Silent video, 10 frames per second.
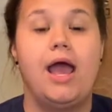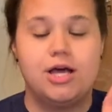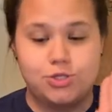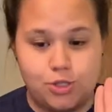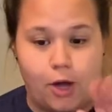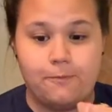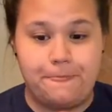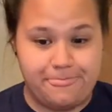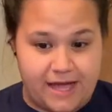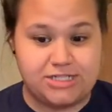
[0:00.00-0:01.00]
So
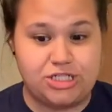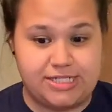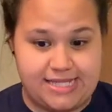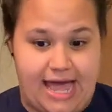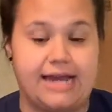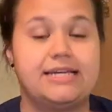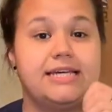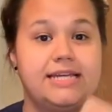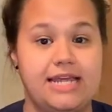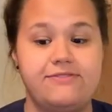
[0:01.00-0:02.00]
that's just that.
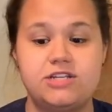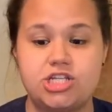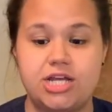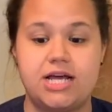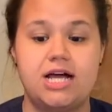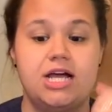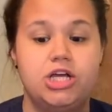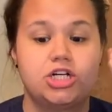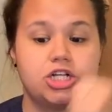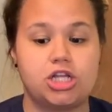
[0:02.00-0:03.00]
Neve and Jenna
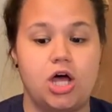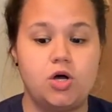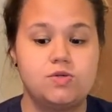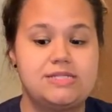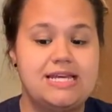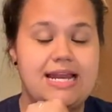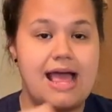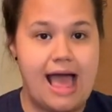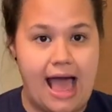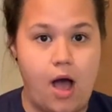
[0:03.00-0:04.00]
closed it
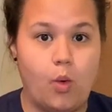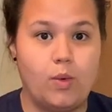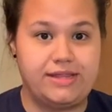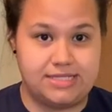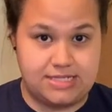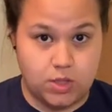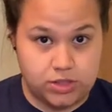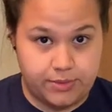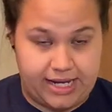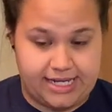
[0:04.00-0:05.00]
out with the
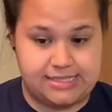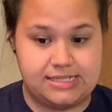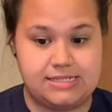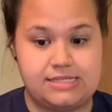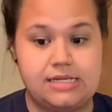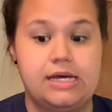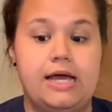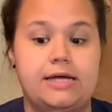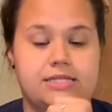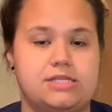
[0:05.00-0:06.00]
solo dances,
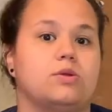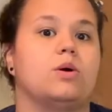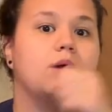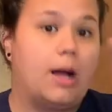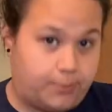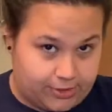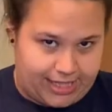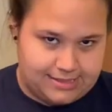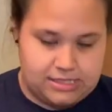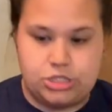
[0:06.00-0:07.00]
the solo couple
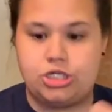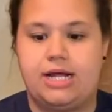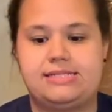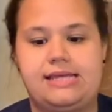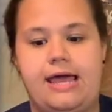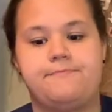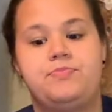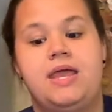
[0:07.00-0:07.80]
dances, should I say.